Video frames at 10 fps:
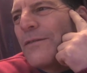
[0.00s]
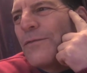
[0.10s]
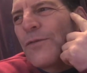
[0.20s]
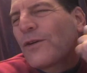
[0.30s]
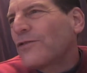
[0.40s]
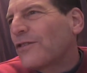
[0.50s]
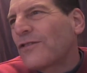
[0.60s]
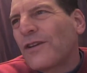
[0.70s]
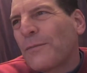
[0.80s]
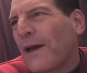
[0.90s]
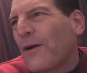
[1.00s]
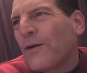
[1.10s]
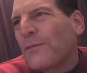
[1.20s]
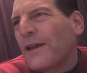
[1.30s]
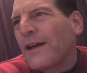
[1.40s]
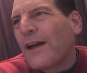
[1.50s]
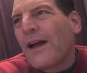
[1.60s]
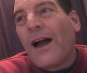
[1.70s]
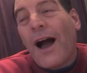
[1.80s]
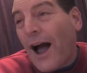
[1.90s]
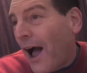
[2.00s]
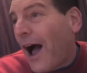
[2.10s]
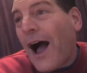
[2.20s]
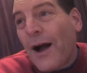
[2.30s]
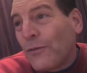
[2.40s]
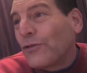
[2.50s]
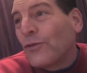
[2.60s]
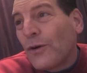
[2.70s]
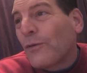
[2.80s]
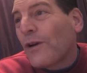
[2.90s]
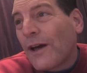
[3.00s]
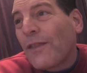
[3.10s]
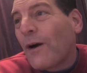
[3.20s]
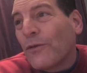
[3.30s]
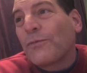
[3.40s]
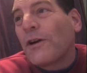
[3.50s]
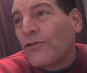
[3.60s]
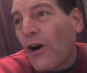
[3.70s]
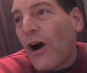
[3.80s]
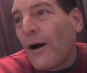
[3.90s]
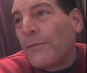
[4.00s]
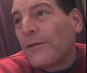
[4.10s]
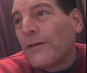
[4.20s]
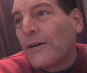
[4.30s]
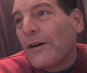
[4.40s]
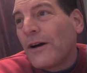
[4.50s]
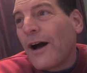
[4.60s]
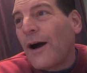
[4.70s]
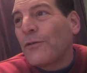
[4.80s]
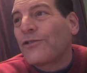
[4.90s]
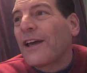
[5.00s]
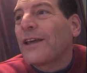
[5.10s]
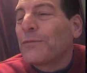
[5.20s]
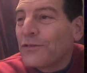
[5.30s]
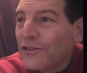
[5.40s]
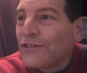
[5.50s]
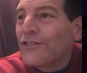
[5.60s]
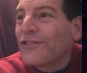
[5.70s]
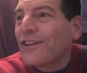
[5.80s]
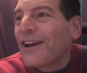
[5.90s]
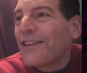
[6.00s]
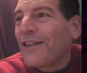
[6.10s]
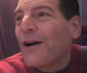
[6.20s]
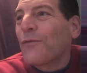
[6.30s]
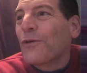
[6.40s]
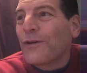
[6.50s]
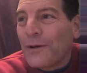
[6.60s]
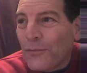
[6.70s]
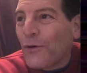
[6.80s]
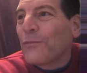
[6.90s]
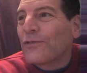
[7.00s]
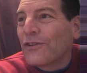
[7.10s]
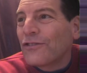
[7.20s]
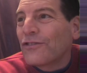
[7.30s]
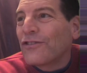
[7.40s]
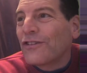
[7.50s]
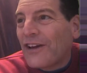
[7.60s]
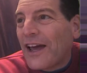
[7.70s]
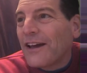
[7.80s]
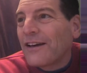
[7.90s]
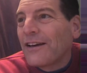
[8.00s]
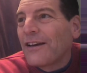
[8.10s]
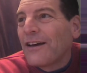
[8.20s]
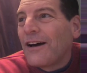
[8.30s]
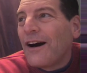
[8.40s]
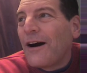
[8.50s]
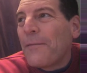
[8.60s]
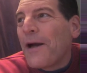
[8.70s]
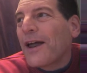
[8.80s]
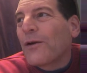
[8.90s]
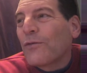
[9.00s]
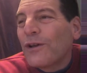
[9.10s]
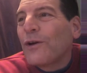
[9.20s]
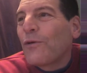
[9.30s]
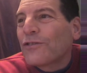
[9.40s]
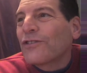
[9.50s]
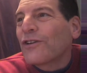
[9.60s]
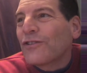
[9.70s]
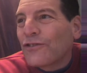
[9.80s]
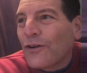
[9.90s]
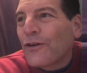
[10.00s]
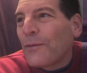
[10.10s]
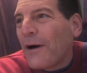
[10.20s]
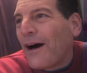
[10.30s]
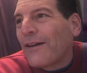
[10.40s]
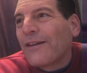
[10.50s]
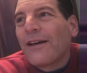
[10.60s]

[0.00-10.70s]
for instance, in the payorc meeting, I was doing what I thought was my job. Mm -hmm. I was taking positions that I thought were important positions to take, uh, and I really wasn't concerned about